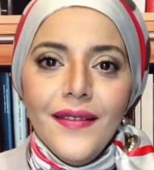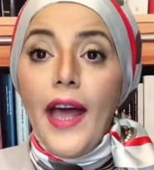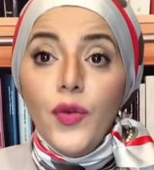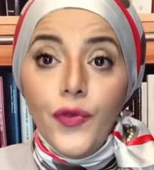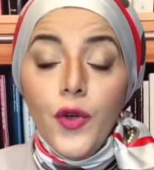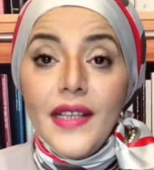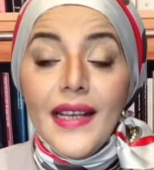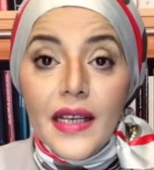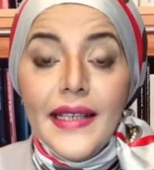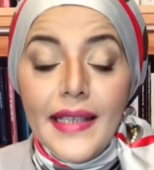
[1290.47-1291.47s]
And of course,
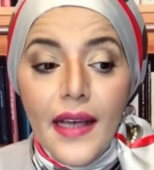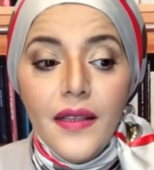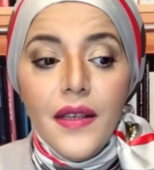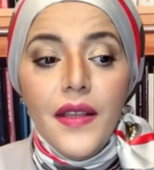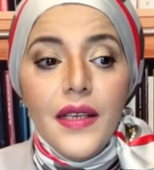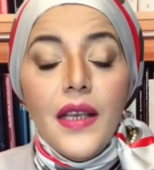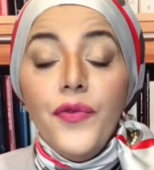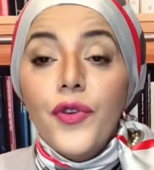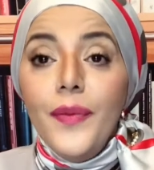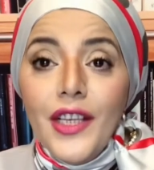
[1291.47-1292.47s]
as I said, this
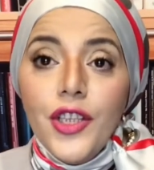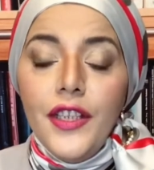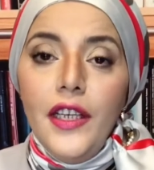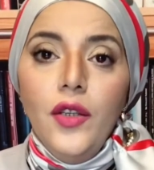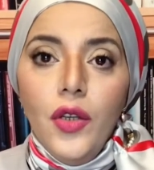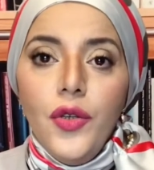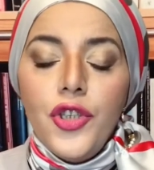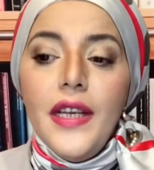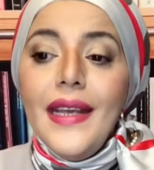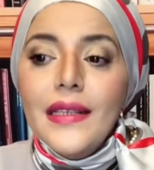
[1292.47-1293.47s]
information
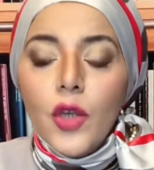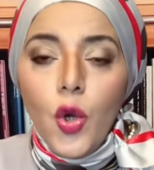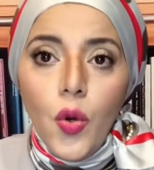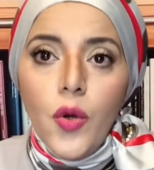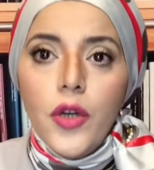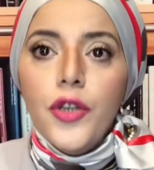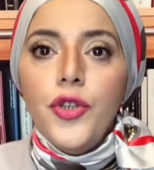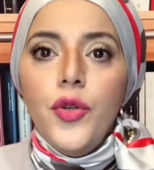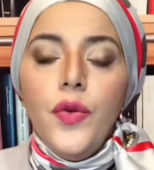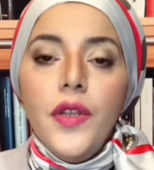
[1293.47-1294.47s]
technology is core
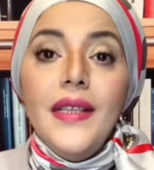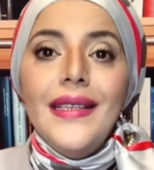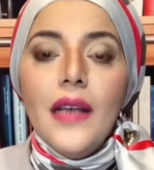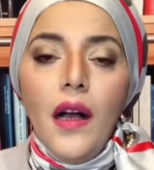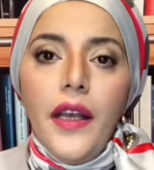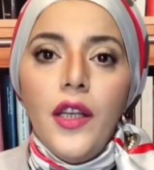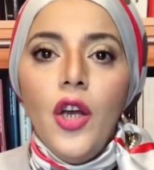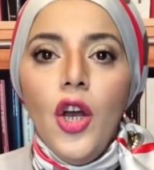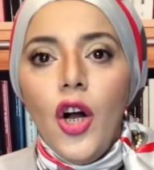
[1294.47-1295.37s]
to the design